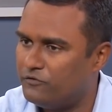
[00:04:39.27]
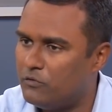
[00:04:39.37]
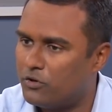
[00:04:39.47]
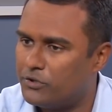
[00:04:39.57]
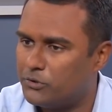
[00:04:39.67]
we
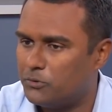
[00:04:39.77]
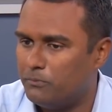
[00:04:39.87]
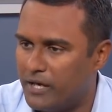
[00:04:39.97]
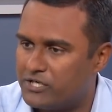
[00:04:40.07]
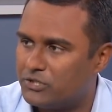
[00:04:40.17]
wanted to
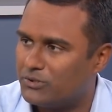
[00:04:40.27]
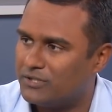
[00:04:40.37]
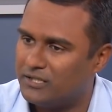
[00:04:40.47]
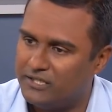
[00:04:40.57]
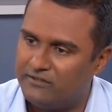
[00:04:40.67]
make sure
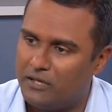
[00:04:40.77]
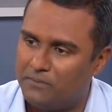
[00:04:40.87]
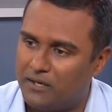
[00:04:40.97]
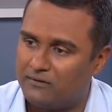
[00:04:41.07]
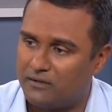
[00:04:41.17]
that these
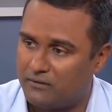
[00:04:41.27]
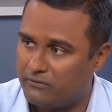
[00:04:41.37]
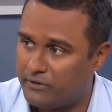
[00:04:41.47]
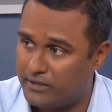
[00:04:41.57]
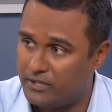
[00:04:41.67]
APIs are
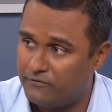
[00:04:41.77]
ready